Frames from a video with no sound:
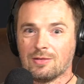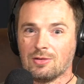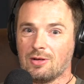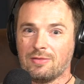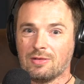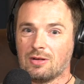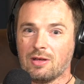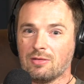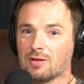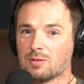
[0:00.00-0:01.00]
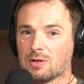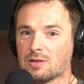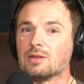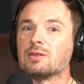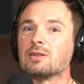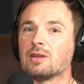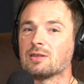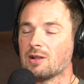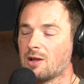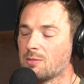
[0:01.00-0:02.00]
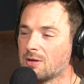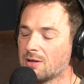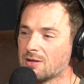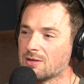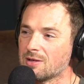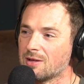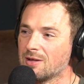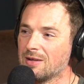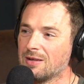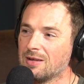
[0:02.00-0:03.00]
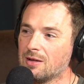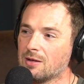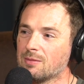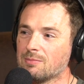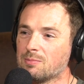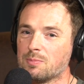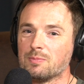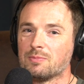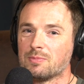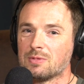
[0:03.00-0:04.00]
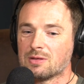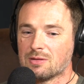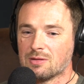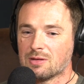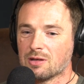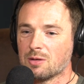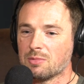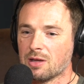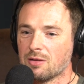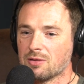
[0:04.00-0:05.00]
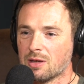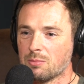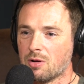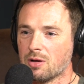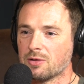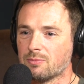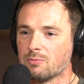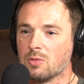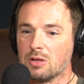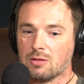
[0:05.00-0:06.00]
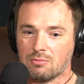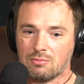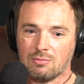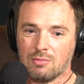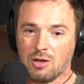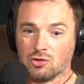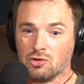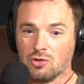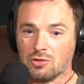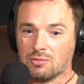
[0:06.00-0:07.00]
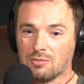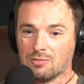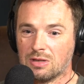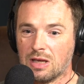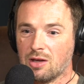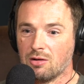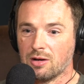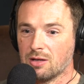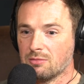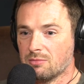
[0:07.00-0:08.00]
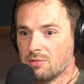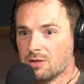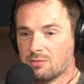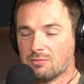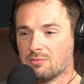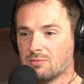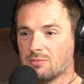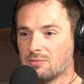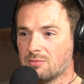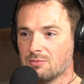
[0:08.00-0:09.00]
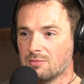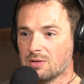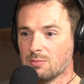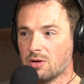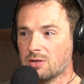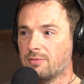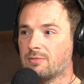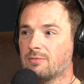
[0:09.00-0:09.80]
good effort, especially in today's climate. It's stick something out at the same price with as good kit on it. It's impressive.